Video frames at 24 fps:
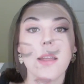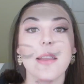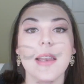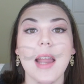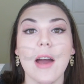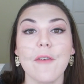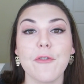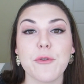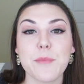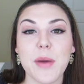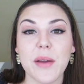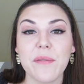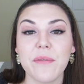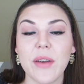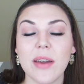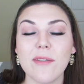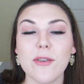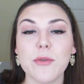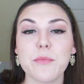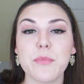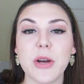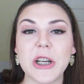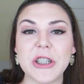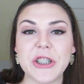Now for my
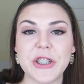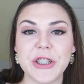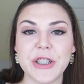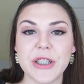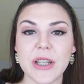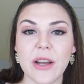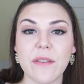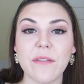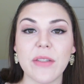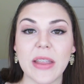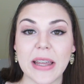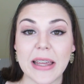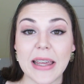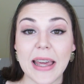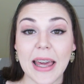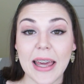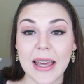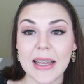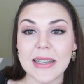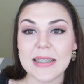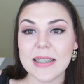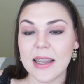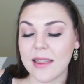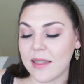favorite brushes of the
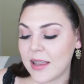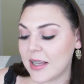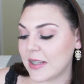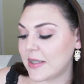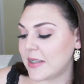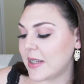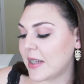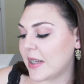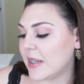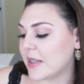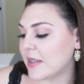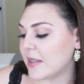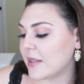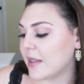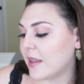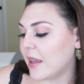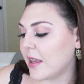kit, this is